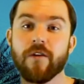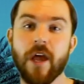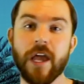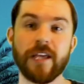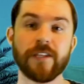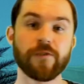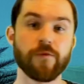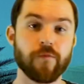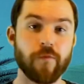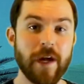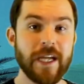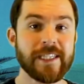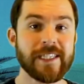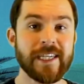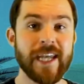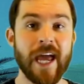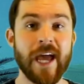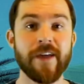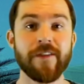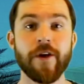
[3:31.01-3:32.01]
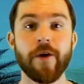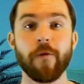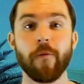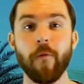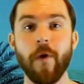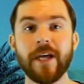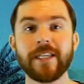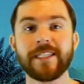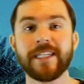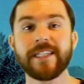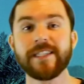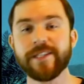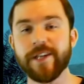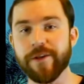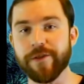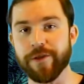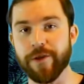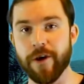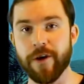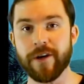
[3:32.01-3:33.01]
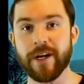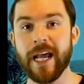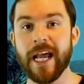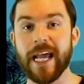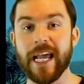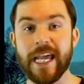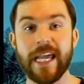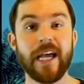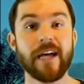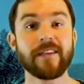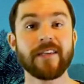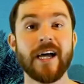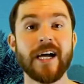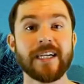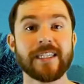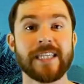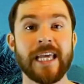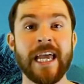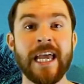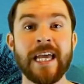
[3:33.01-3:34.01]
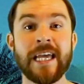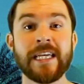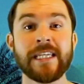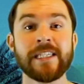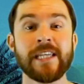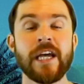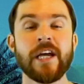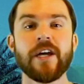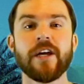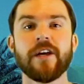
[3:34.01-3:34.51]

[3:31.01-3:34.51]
is racing out of there. Wes gets their third. He unlocks his.